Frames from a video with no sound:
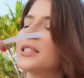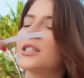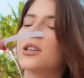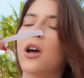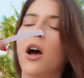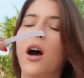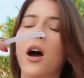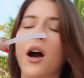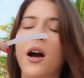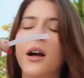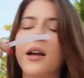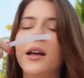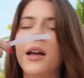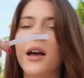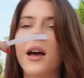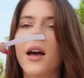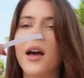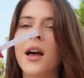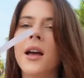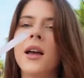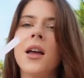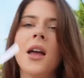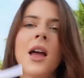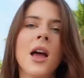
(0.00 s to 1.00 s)

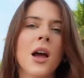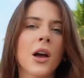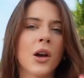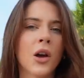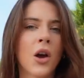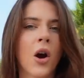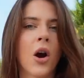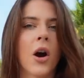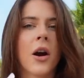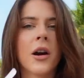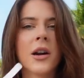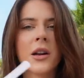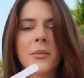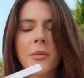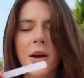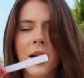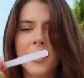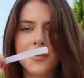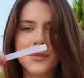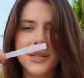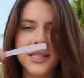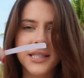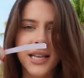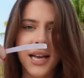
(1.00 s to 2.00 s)
tonka
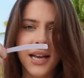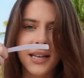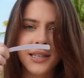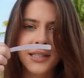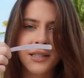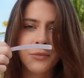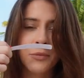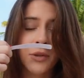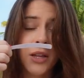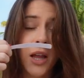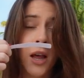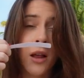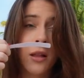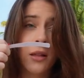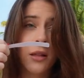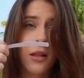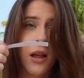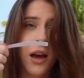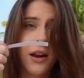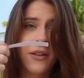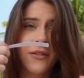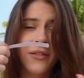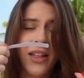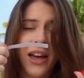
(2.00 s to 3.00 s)
cardamom scent with a
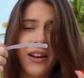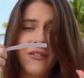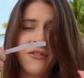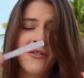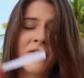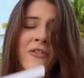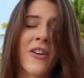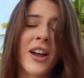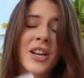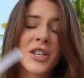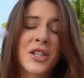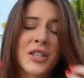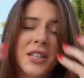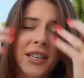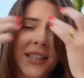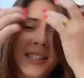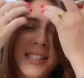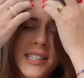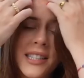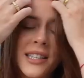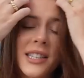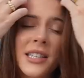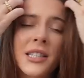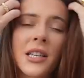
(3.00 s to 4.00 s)
lot of that
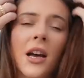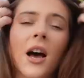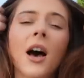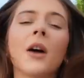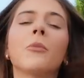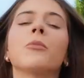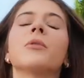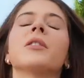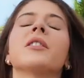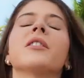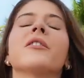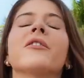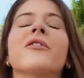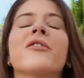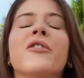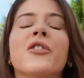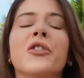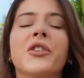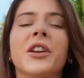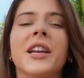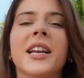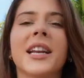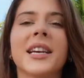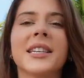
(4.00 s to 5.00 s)
freshness in the top with the
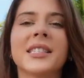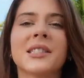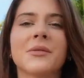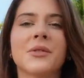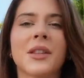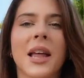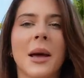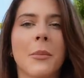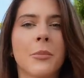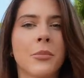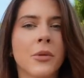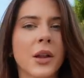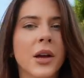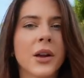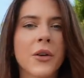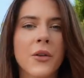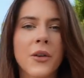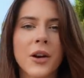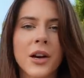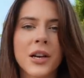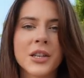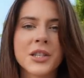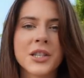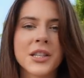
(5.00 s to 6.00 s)
fruitiness with that blood
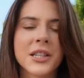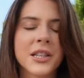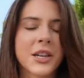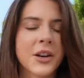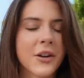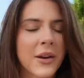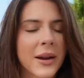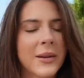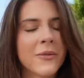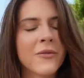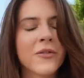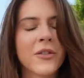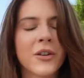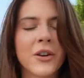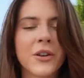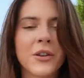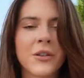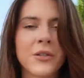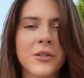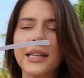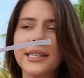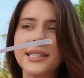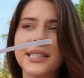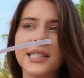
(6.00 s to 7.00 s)
orange and the
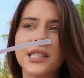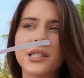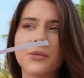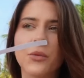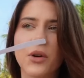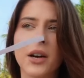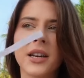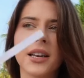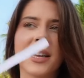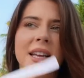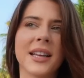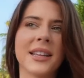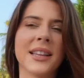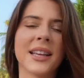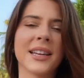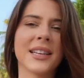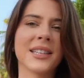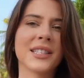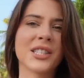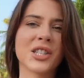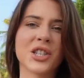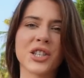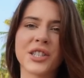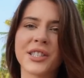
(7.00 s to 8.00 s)
grapefruit. This is one that
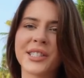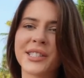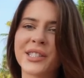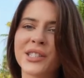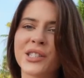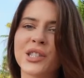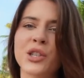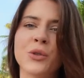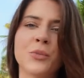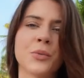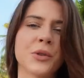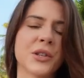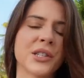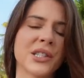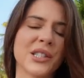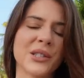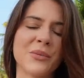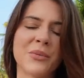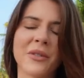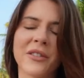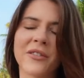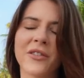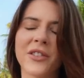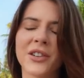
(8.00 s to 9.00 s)
is just super,
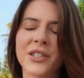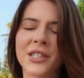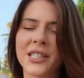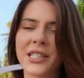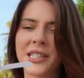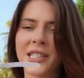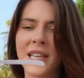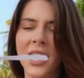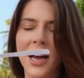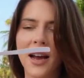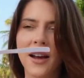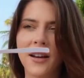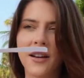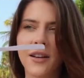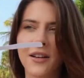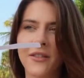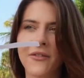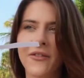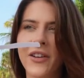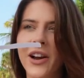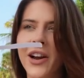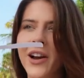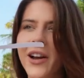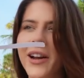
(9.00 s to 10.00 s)
super versatile,
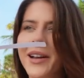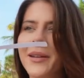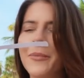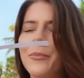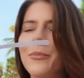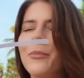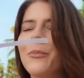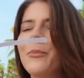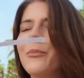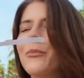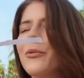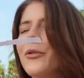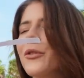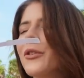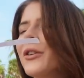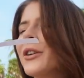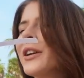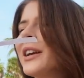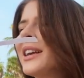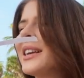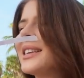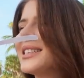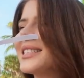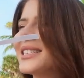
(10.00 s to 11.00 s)
very
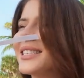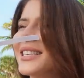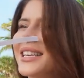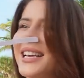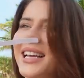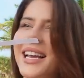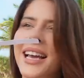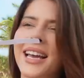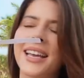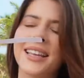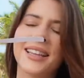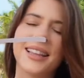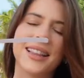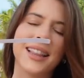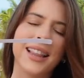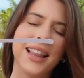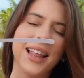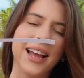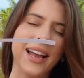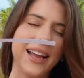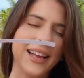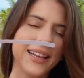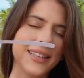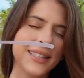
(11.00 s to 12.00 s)
breezy and
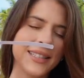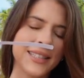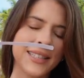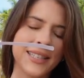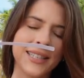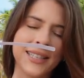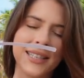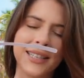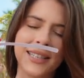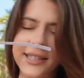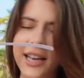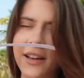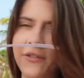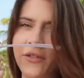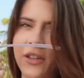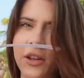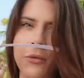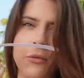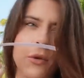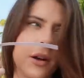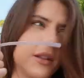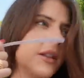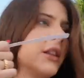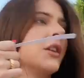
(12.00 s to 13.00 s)
light.
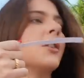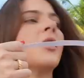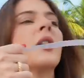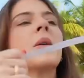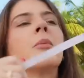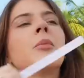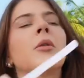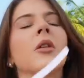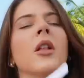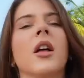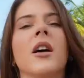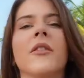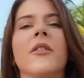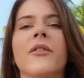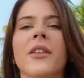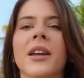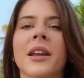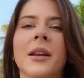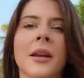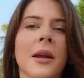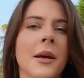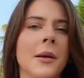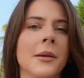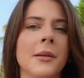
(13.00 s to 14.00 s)
Definitely one that you could pull off
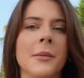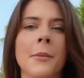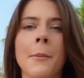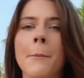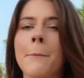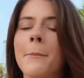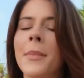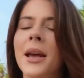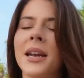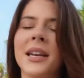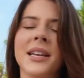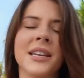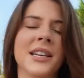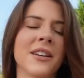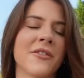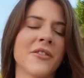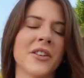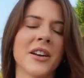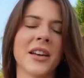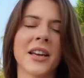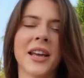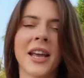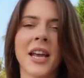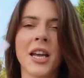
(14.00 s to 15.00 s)
in many
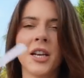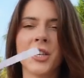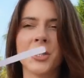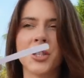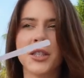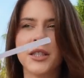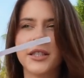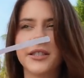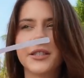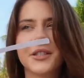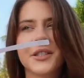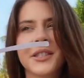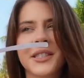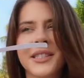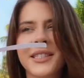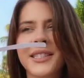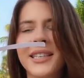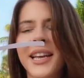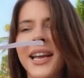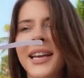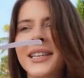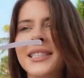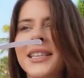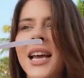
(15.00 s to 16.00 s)
different occasions. Just
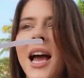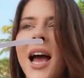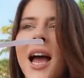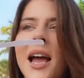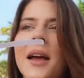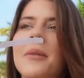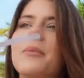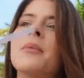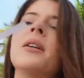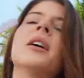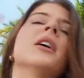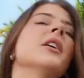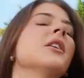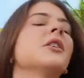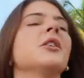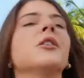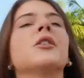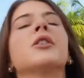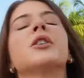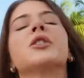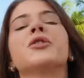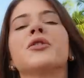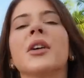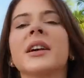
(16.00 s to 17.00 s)
daytime, you
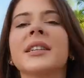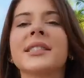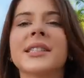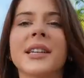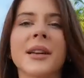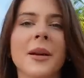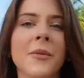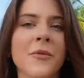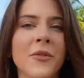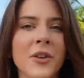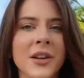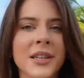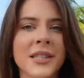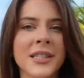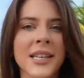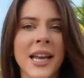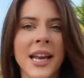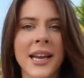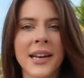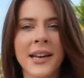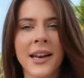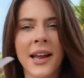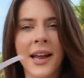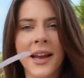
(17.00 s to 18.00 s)
could dress it up for a
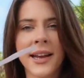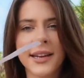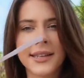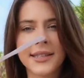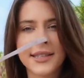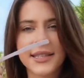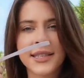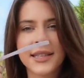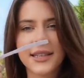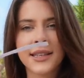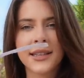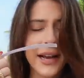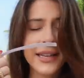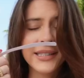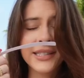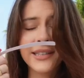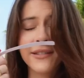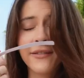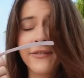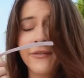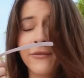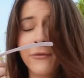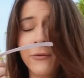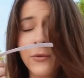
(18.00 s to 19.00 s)
date night. It's
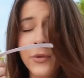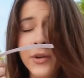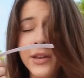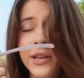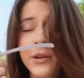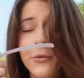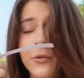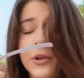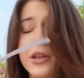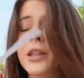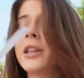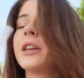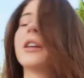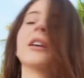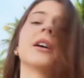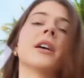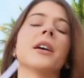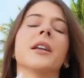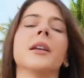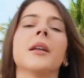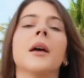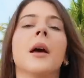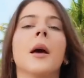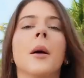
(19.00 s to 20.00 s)
a really, really
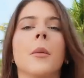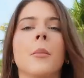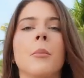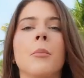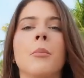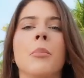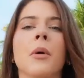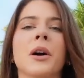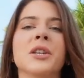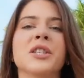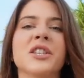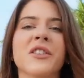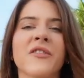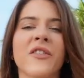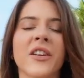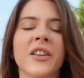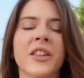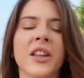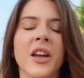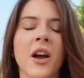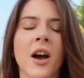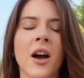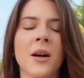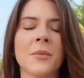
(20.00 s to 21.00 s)
good
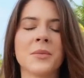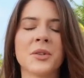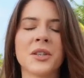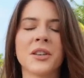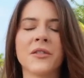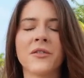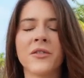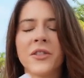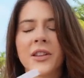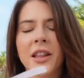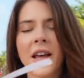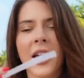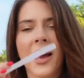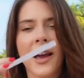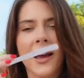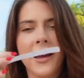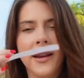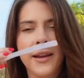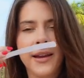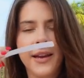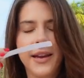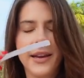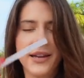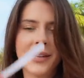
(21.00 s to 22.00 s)
budget-friendly option for the high
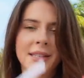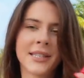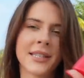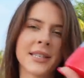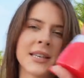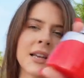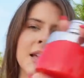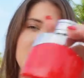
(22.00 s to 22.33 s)
heat.